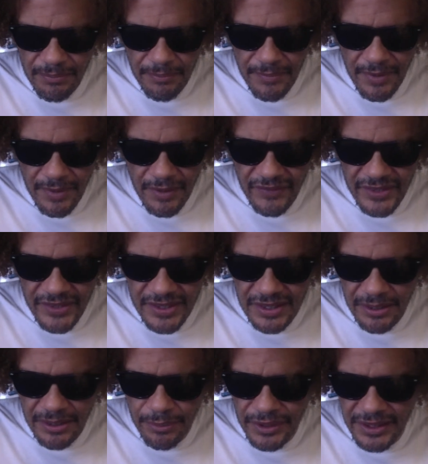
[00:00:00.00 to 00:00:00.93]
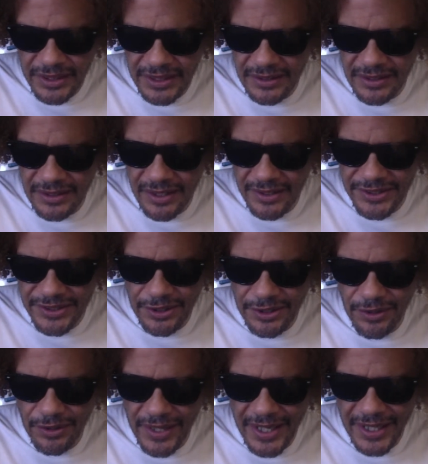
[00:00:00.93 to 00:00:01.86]
of his liberty does
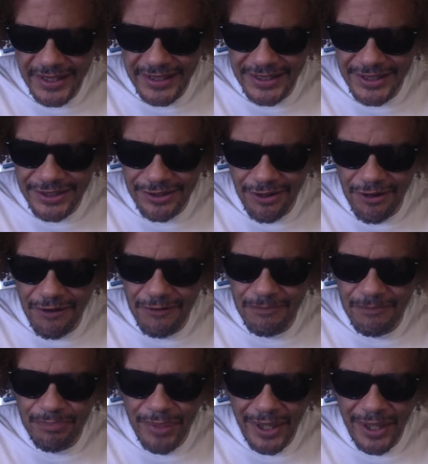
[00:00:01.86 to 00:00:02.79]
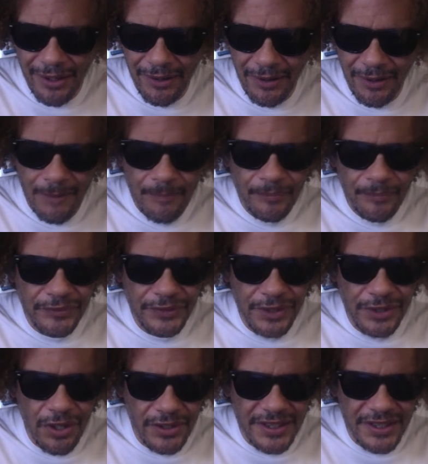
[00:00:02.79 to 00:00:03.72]
so at his own peril.
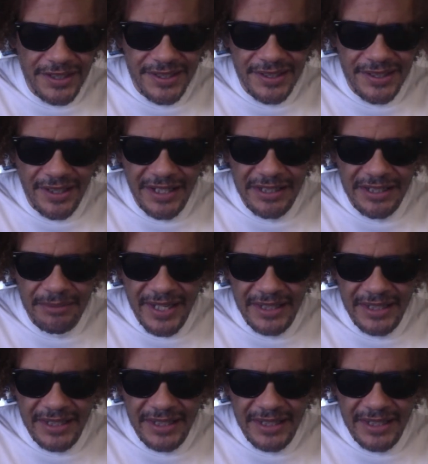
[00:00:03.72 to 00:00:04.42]
Notice, I demand